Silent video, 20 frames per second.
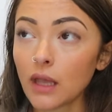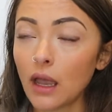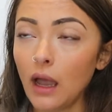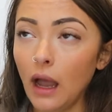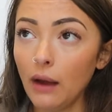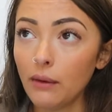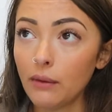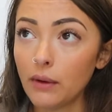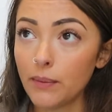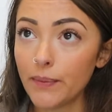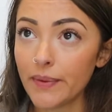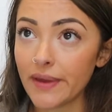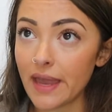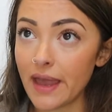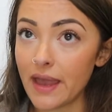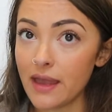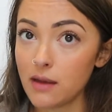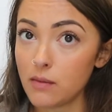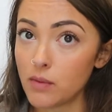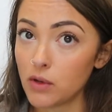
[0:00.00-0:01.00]
I will be
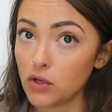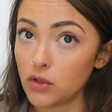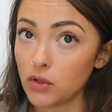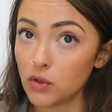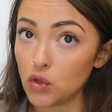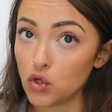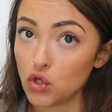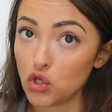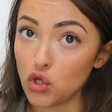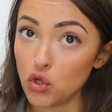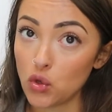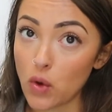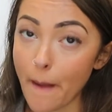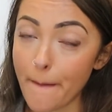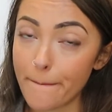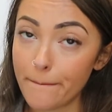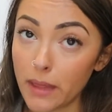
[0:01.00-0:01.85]
able to